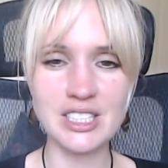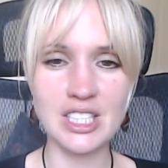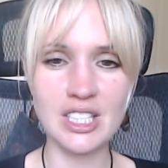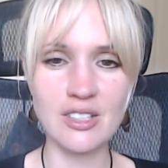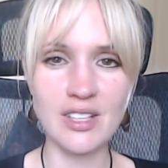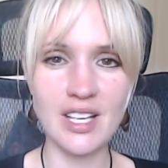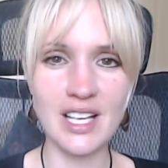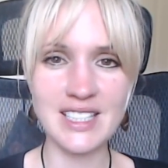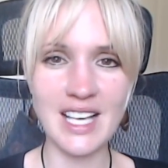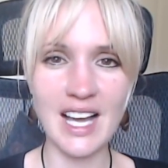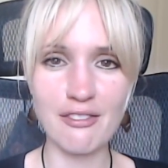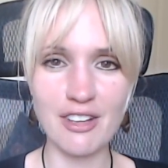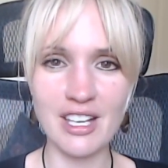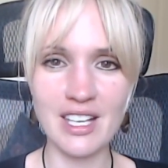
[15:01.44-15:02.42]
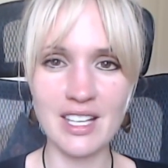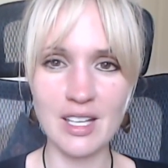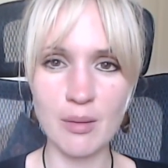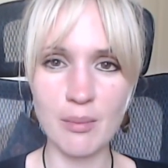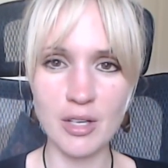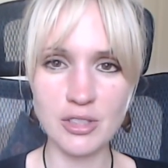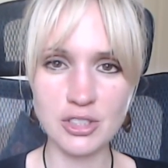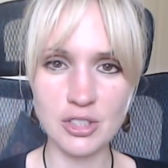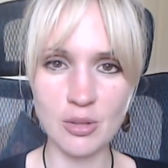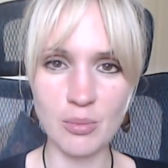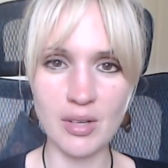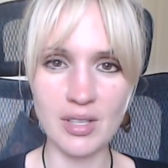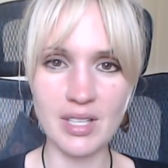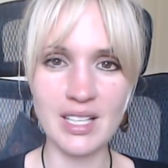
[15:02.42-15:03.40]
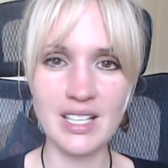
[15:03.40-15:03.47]
energy creates havoc in the emotional
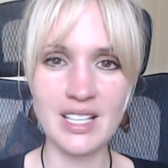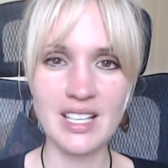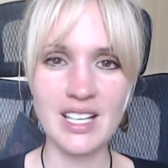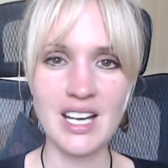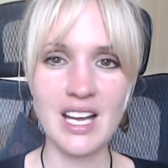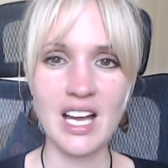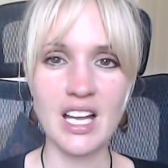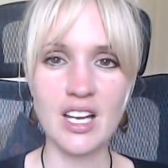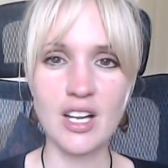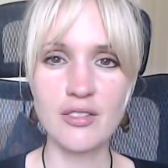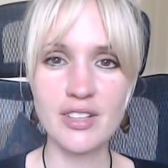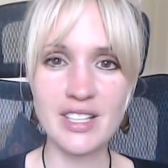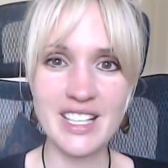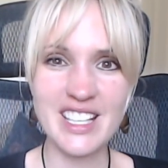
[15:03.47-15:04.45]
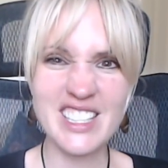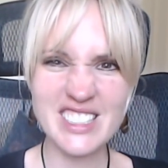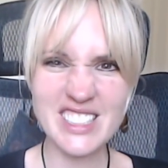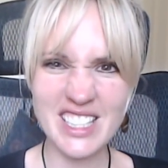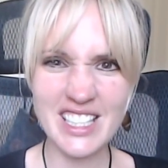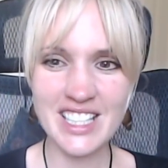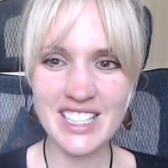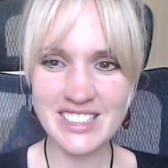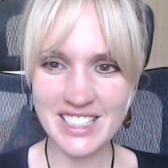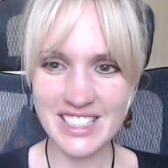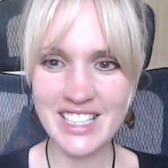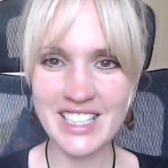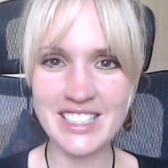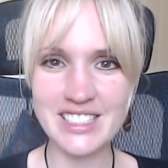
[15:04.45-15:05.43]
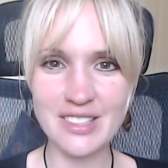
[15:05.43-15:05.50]
body. And over years and years
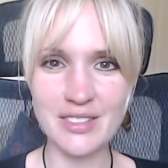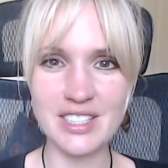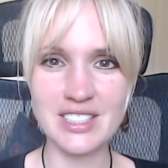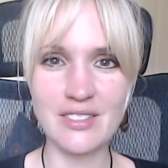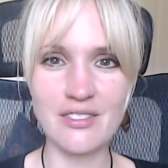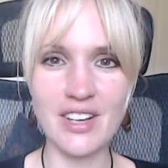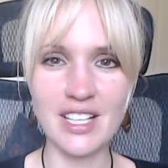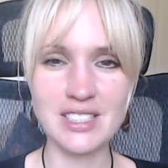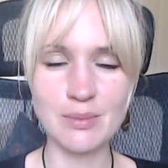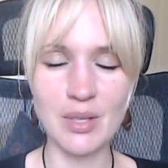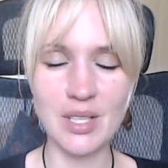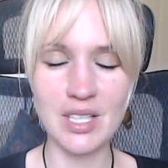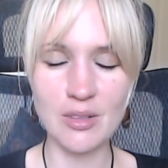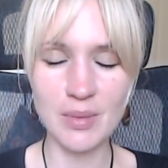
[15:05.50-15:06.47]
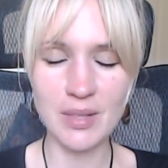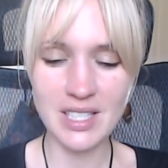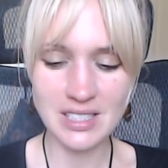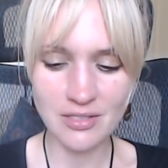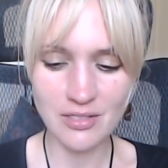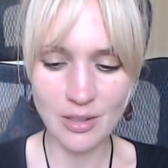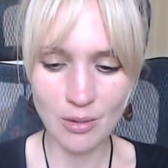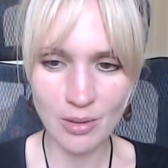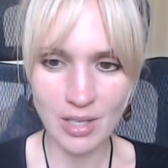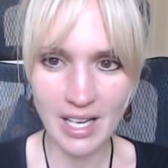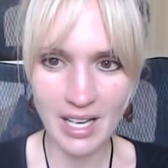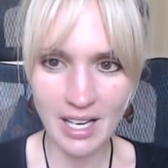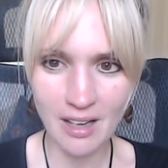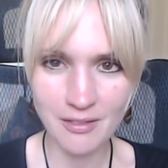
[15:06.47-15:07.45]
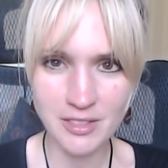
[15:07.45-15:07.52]
and years of this investment, you begin to feel really
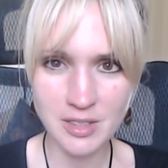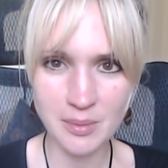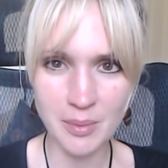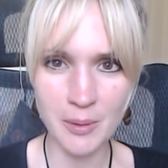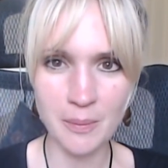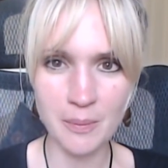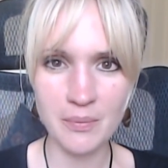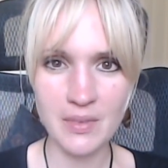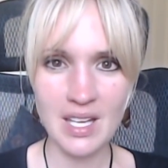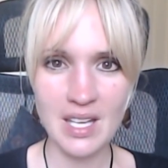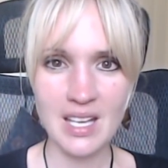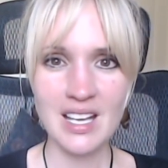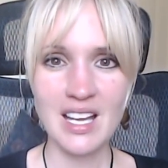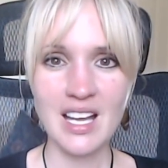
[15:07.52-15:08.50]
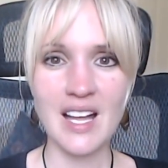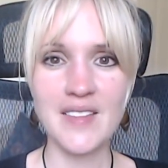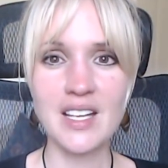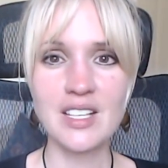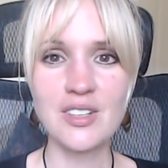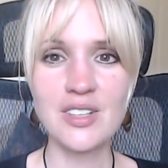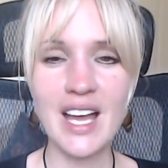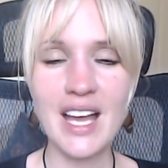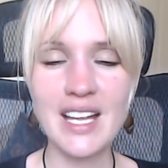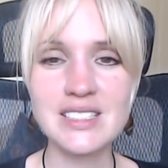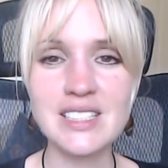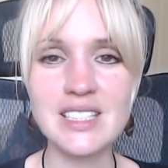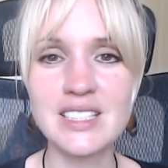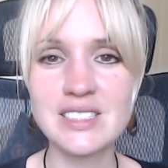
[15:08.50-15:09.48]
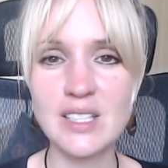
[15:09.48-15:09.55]
uncomfortable. And then you get
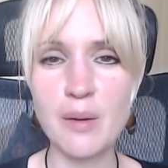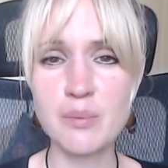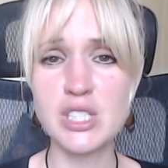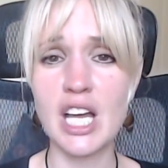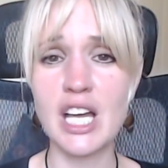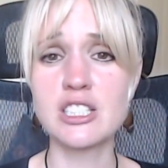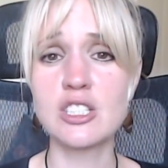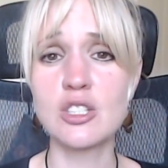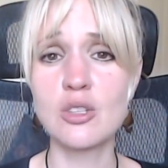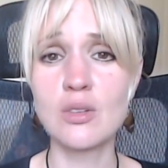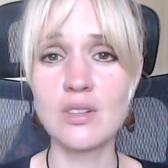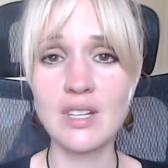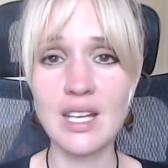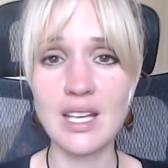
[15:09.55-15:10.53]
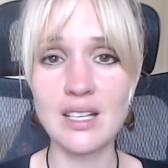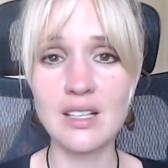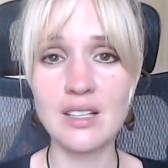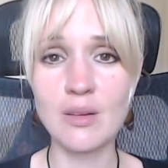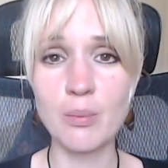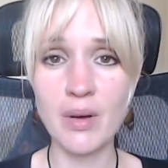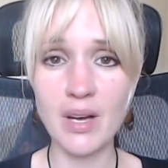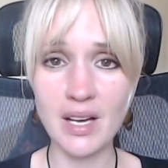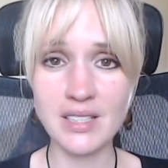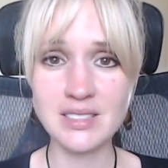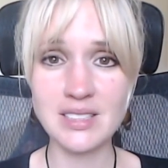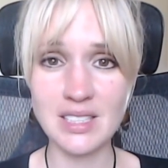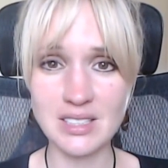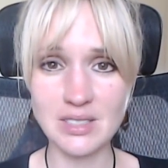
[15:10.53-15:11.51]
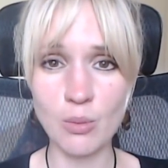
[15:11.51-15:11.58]
into this subject and you think the
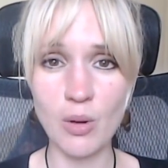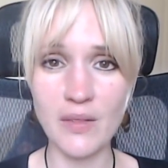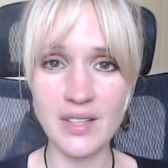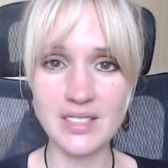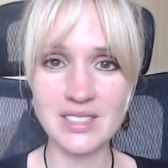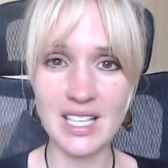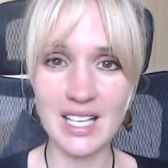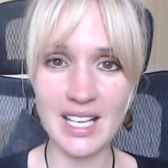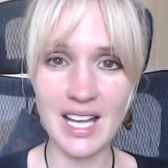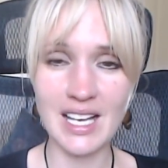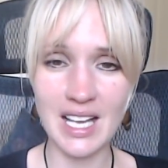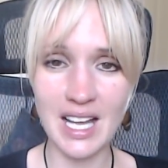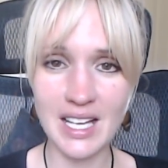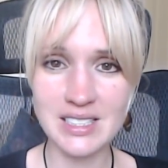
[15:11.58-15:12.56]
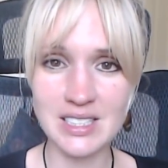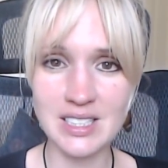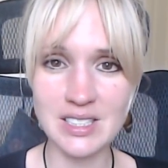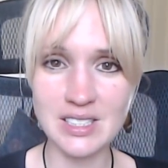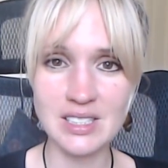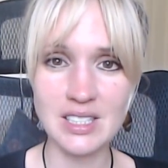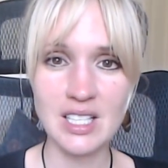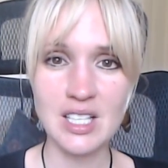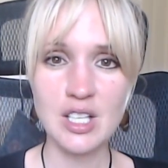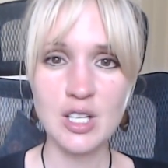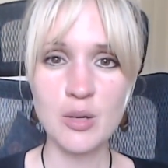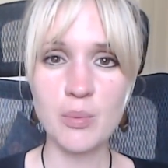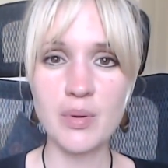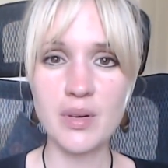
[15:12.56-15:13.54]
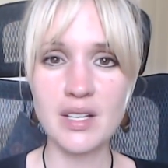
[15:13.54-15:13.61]
person is the one that's going to get enlightened.
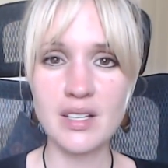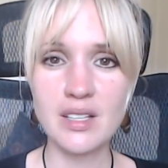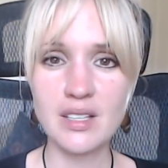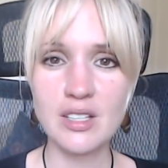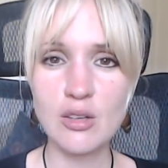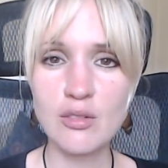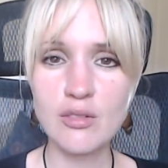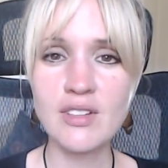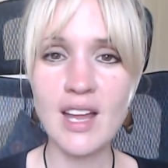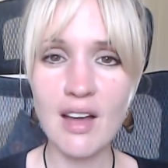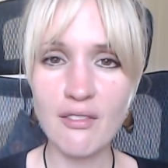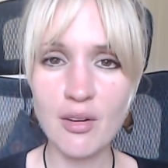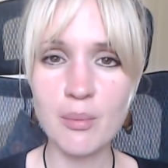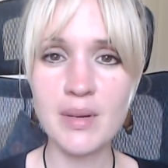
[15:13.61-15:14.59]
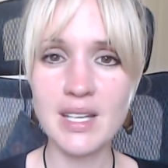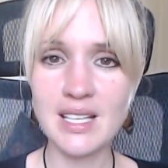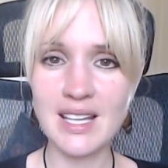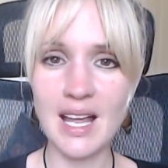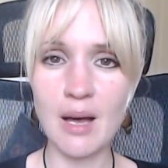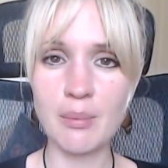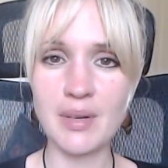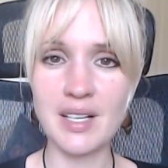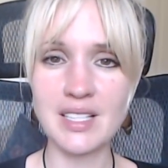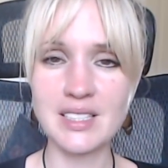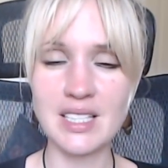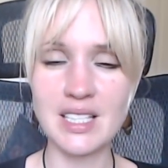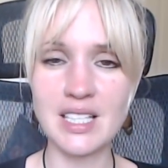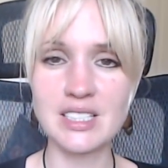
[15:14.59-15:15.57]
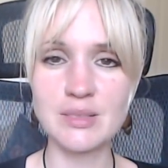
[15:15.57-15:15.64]
But you've never been that
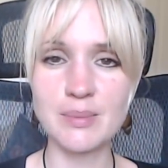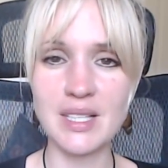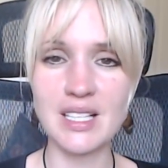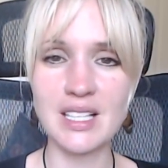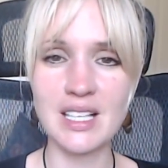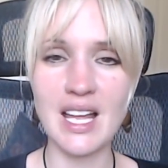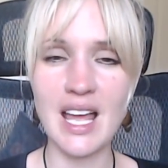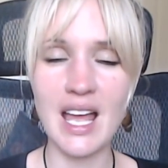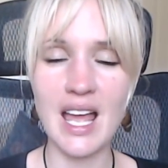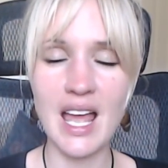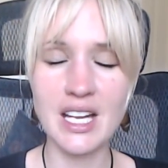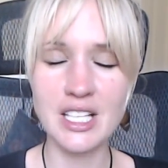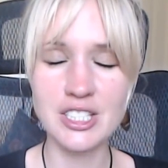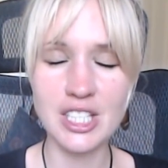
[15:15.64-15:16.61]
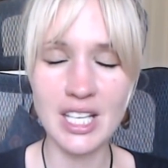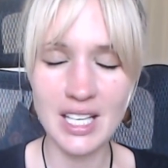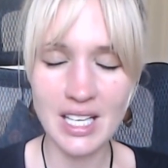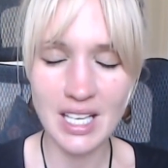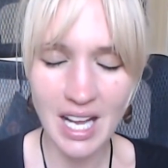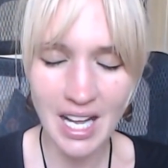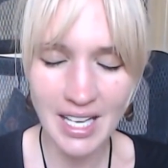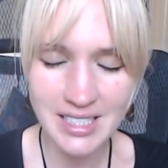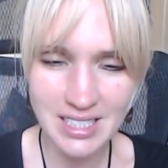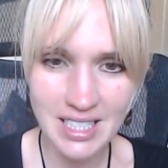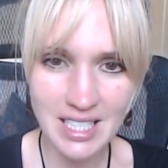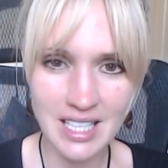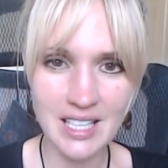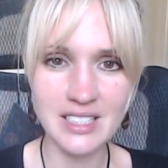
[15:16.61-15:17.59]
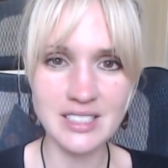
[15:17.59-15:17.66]
person. It's been an energy and an
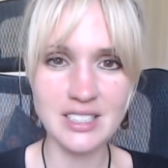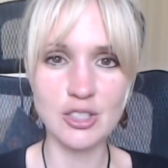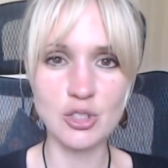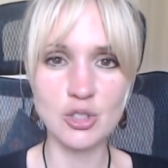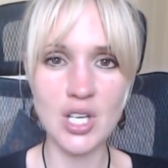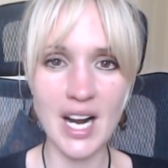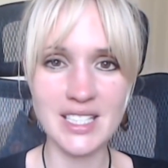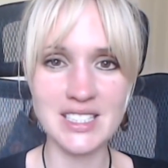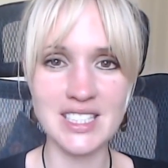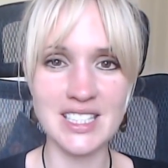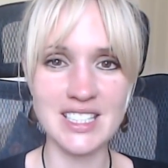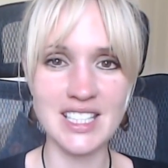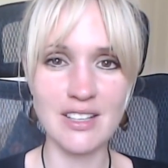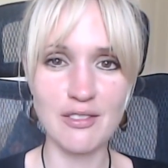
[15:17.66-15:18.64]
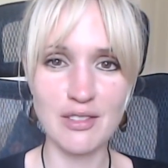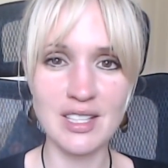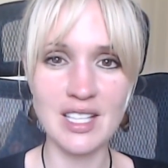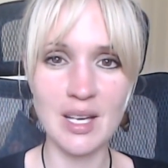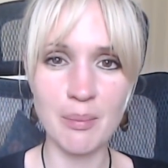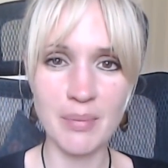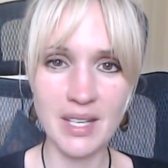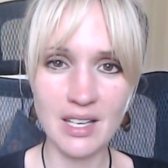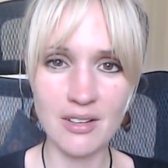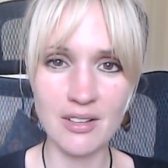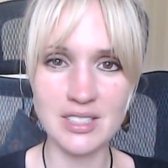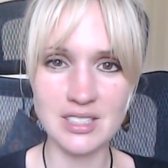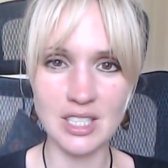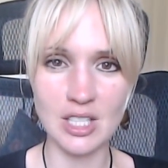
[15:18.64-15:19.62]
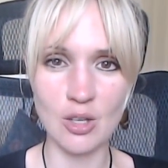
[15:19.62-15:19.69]
idea that's contracted, giving the
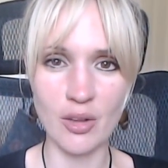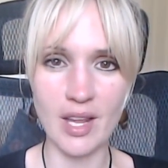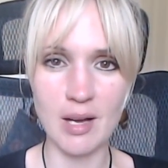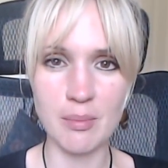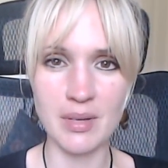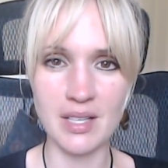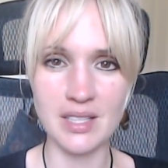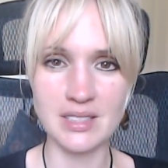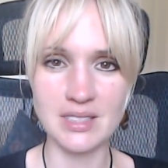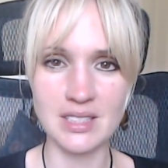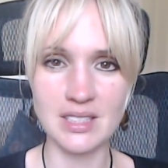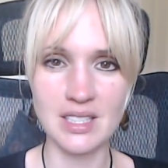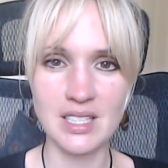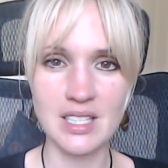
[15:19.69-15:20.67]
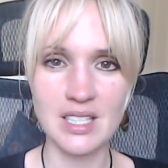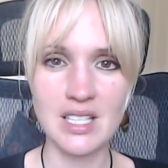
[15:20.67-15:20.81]
appearance that you're that person.